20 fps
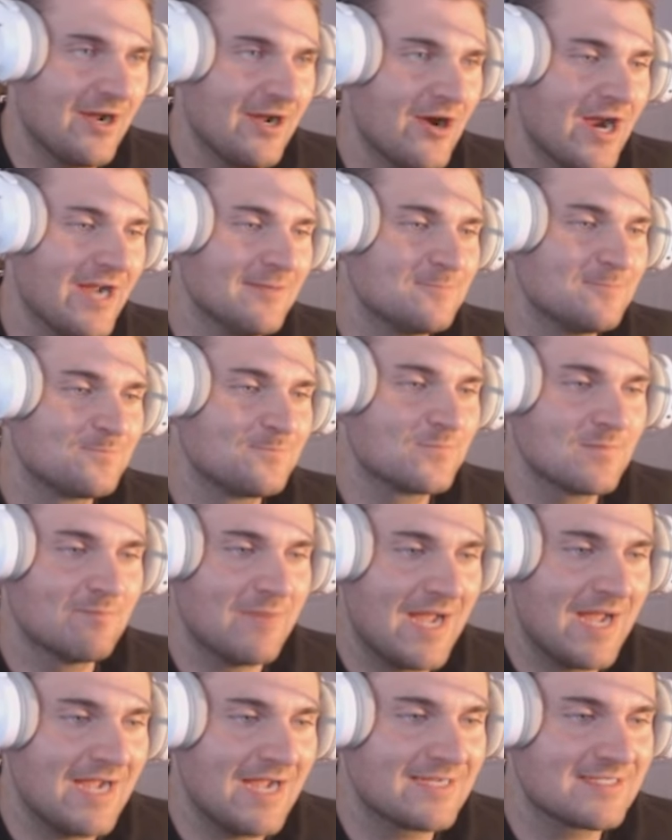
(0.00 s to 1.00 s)
All right,
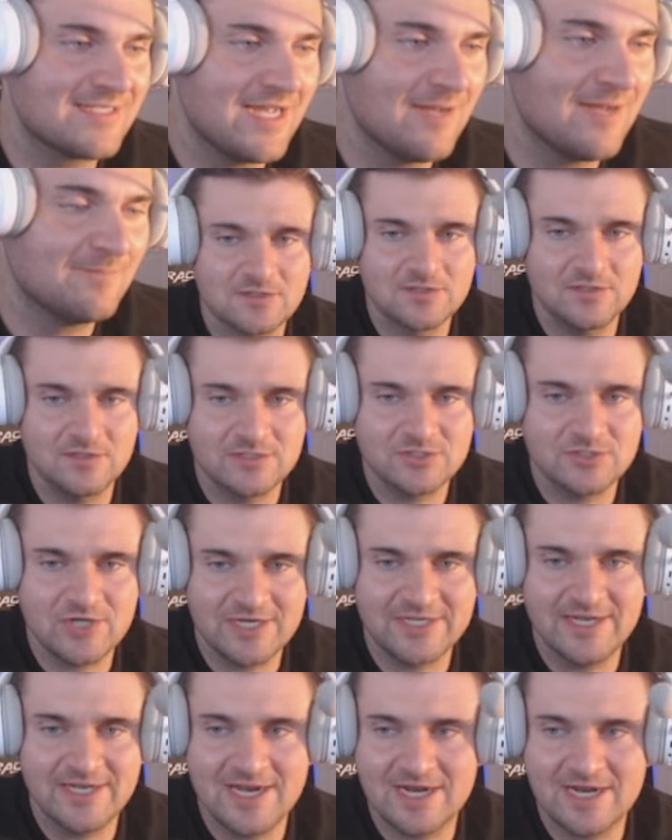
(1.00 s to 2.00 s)
back step. So let's try
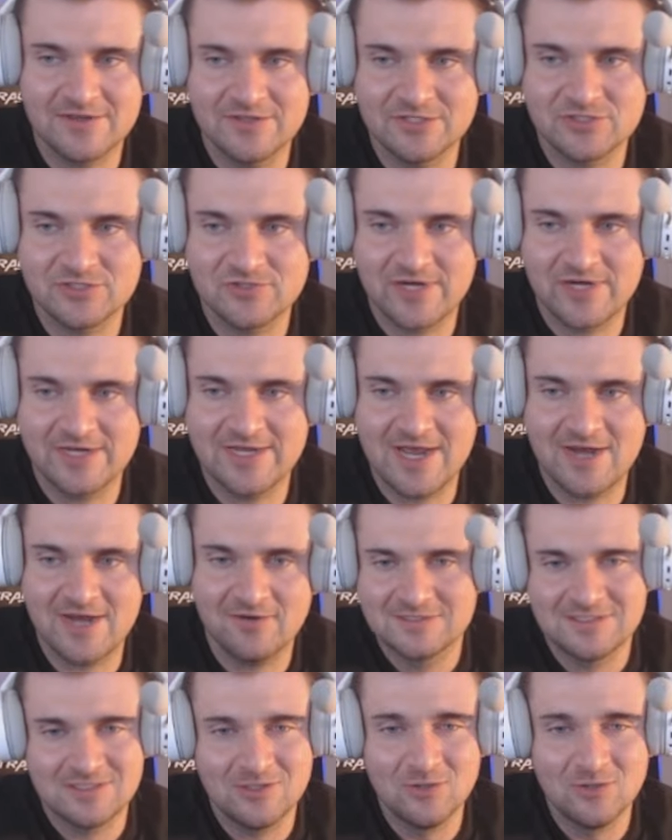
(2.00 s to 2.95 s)
to get out of this trade now.